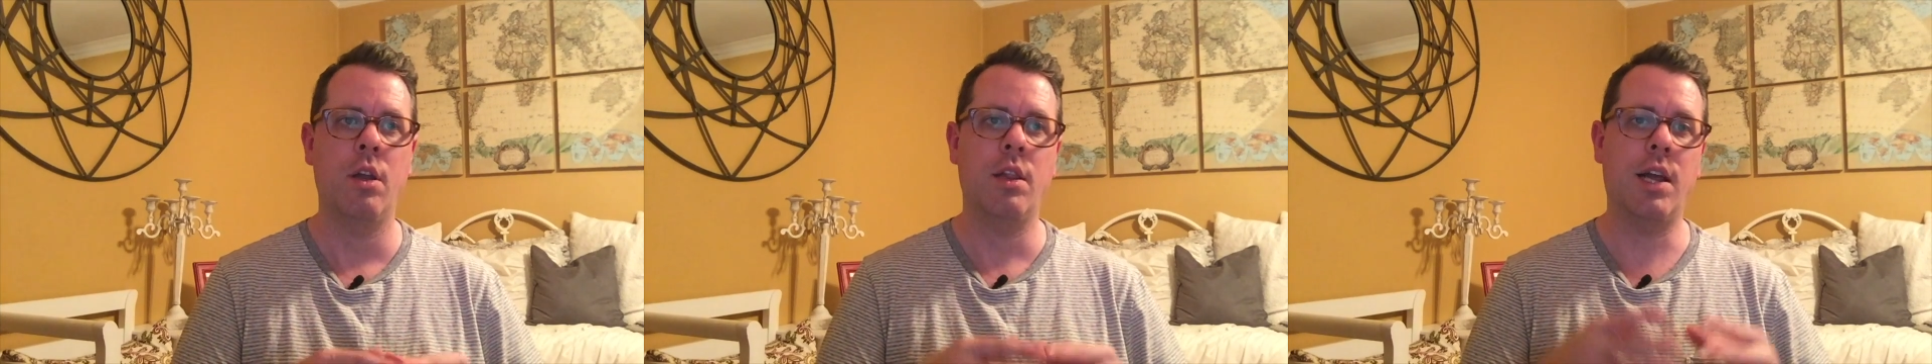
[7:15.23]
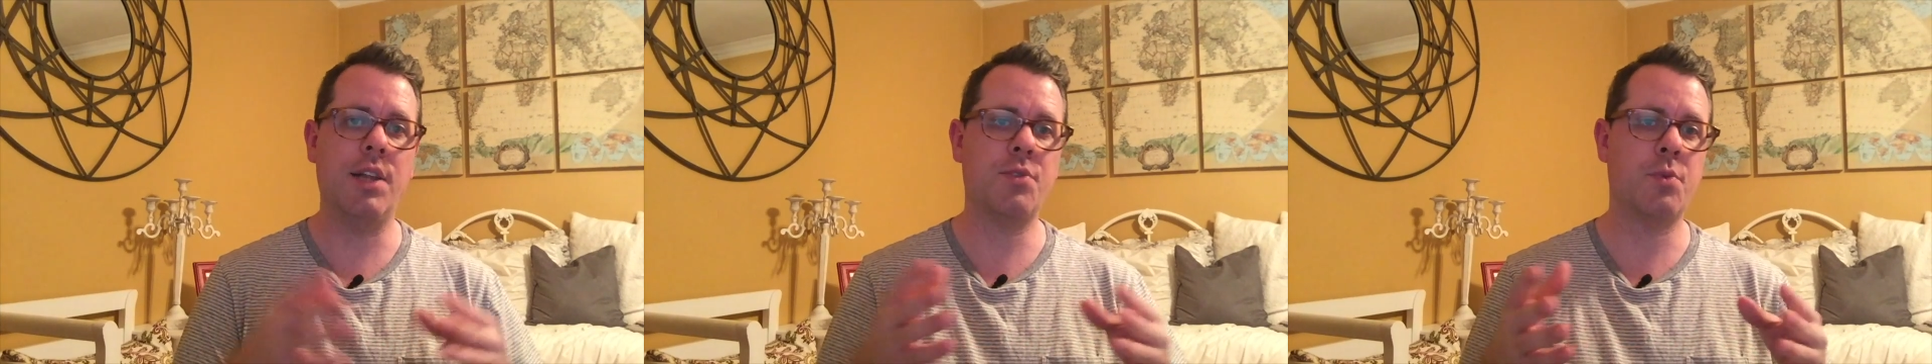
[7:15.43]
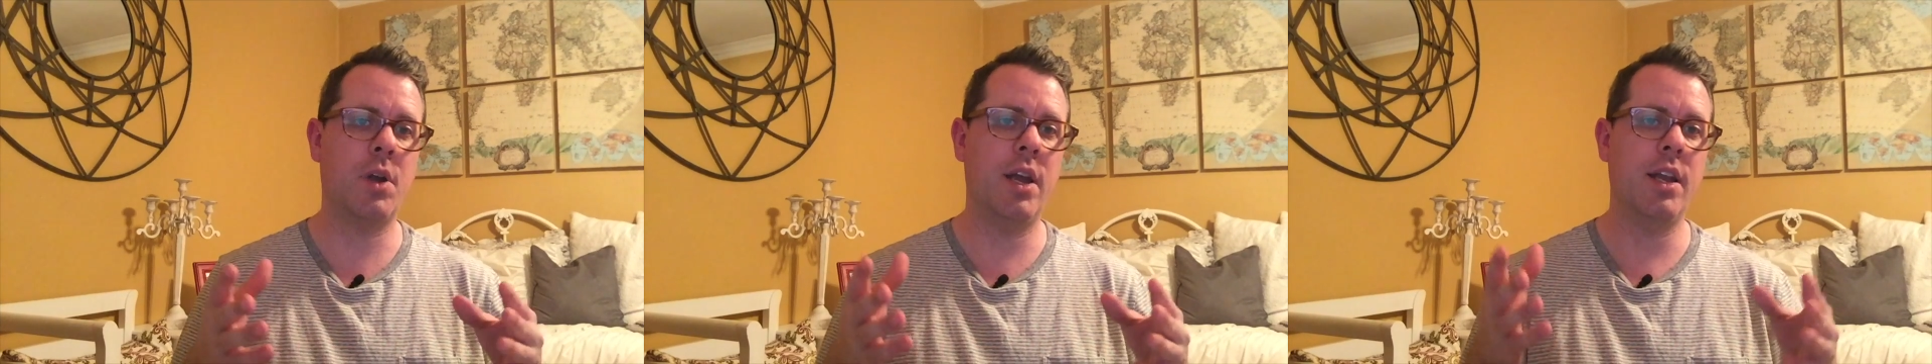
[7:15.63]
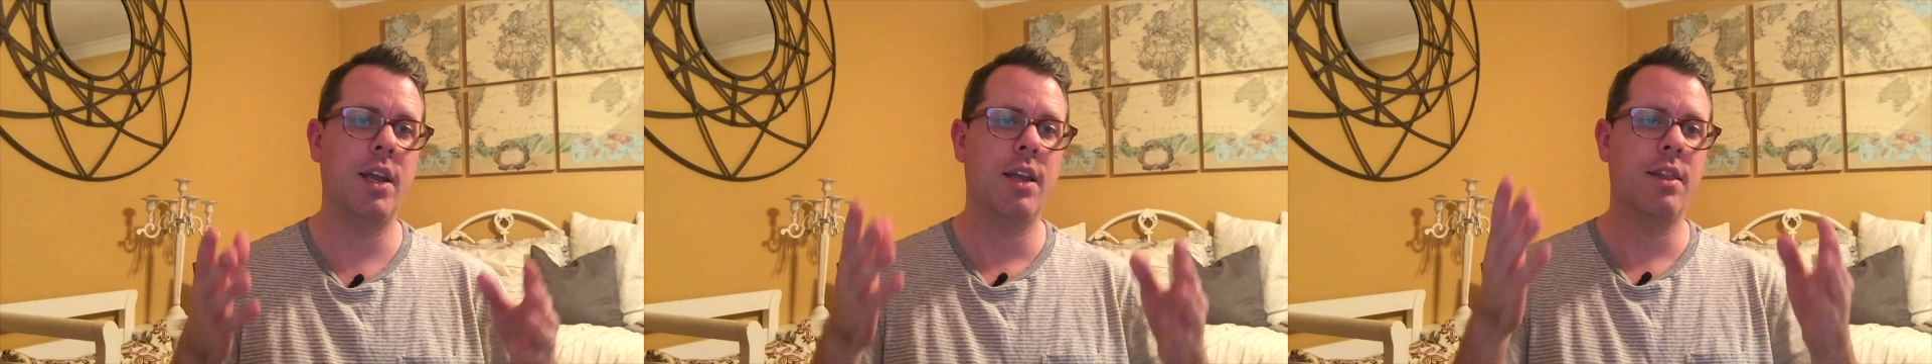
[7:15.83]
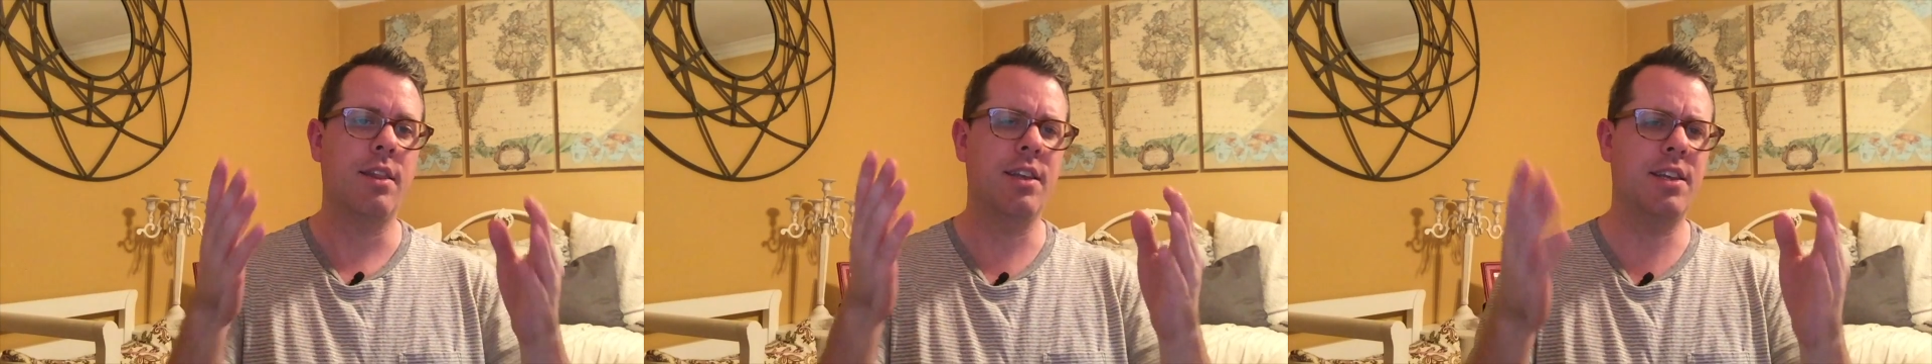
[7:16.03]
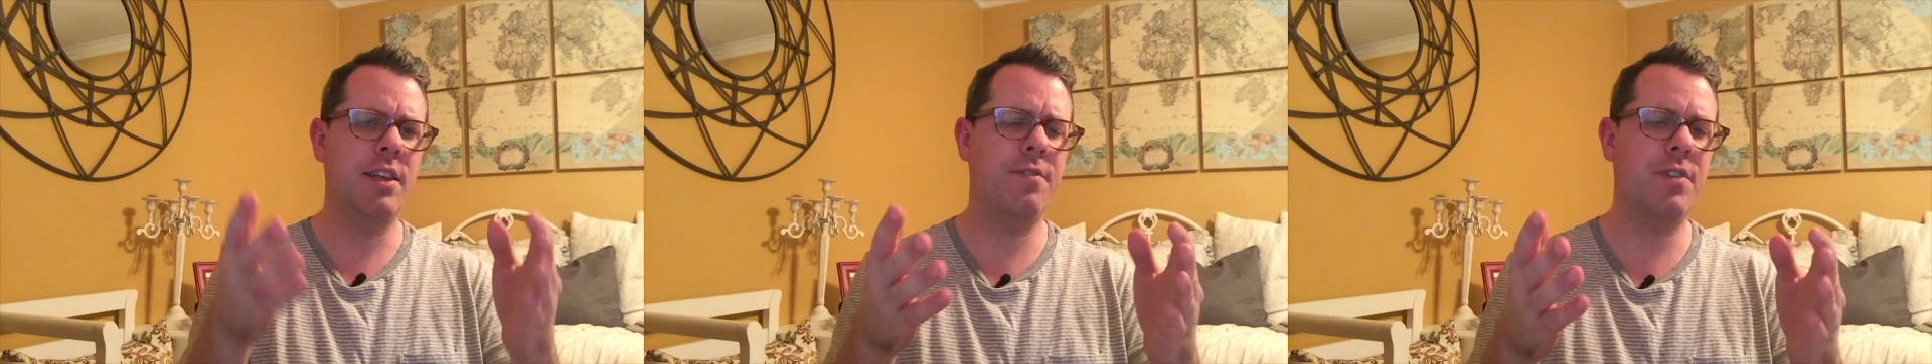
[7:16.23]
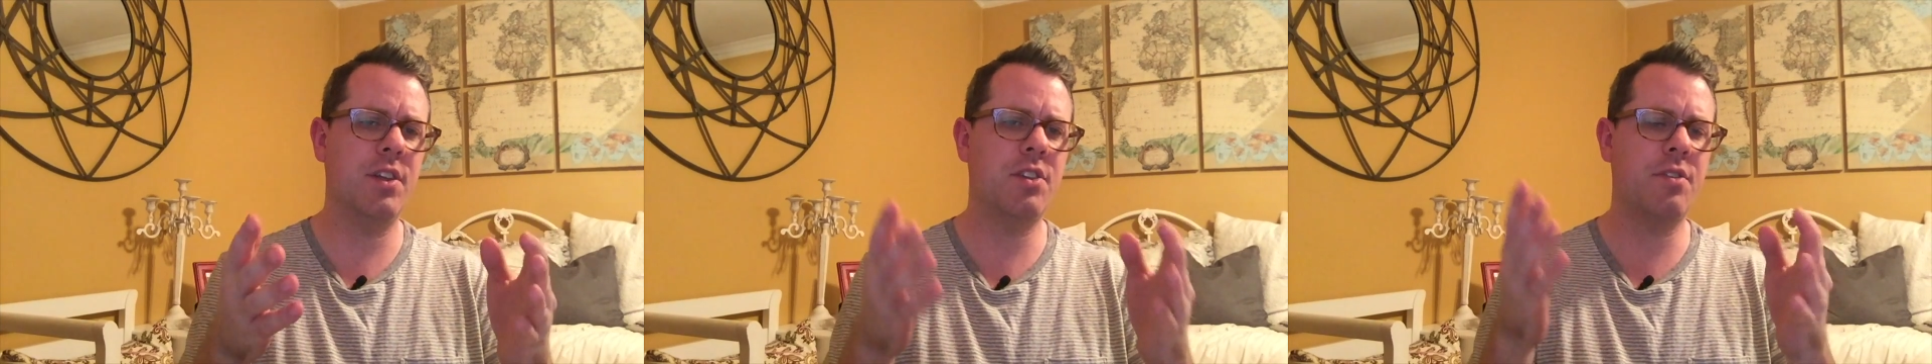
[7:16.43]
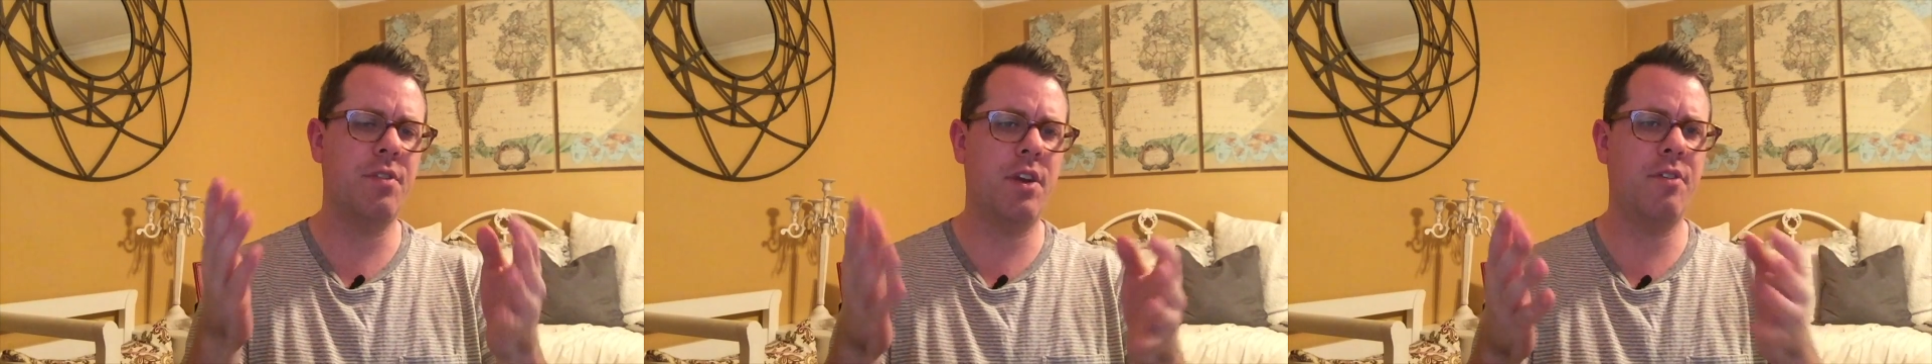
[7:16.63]
That's right, the
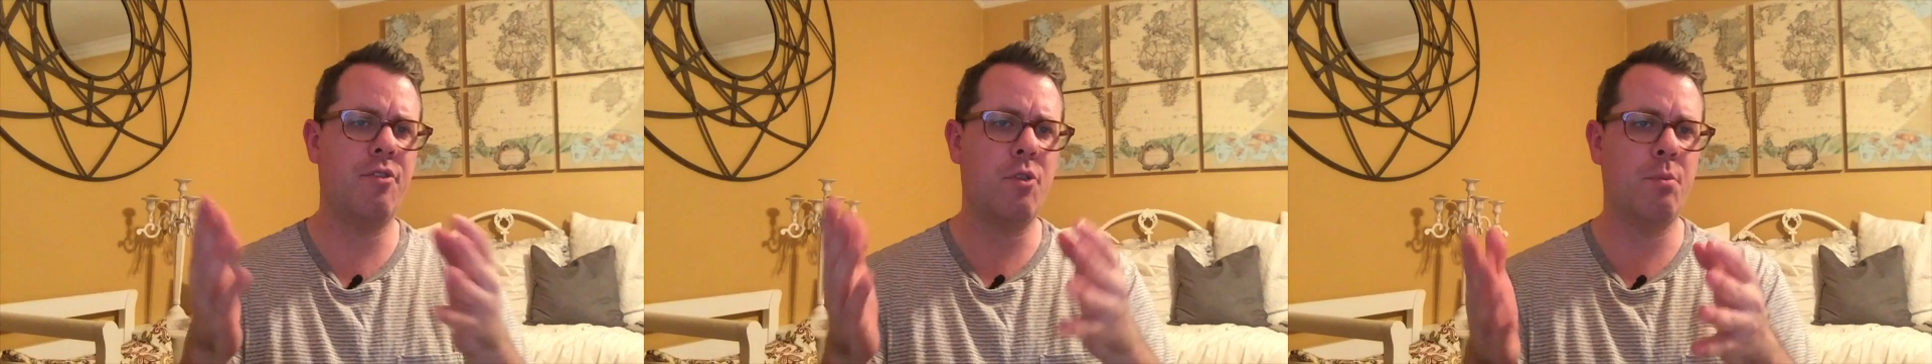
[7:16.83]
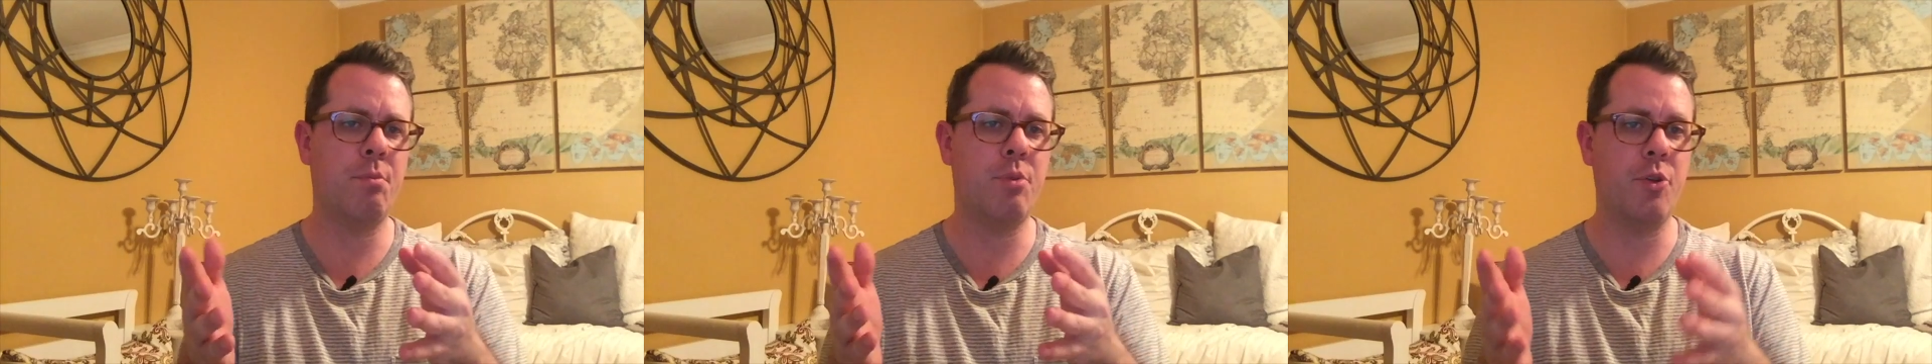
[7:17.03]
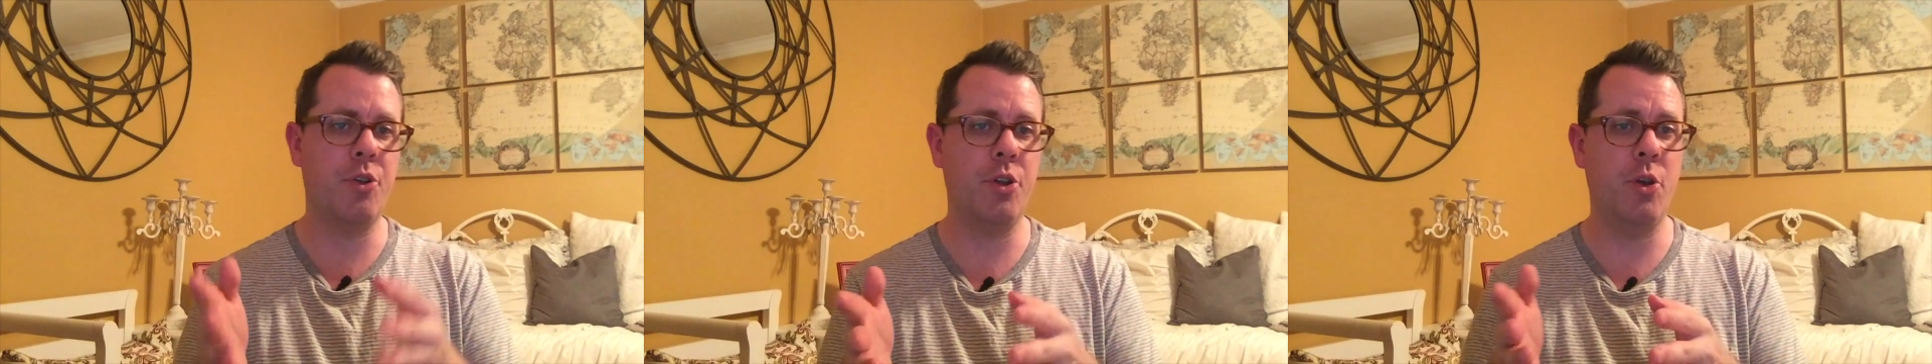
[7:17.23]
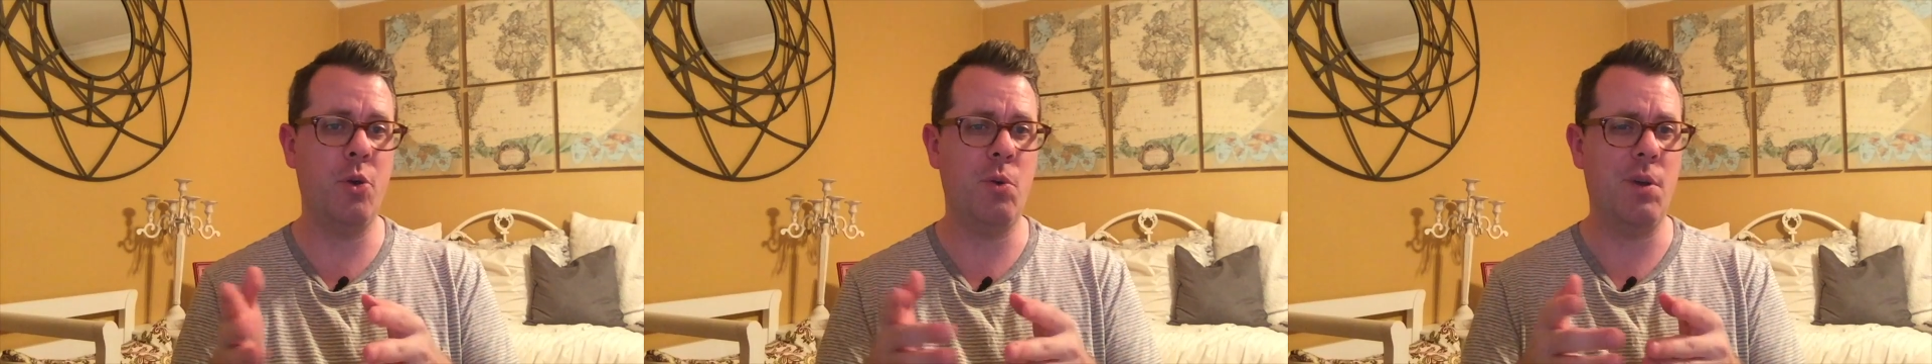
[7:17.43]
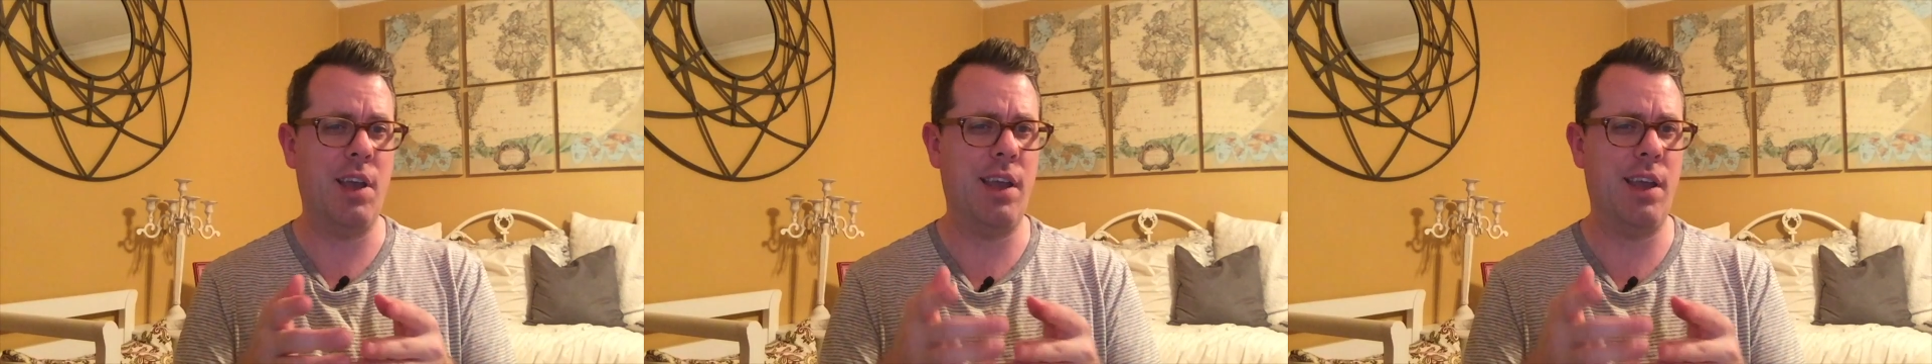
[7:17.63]
defensive end from Purdue,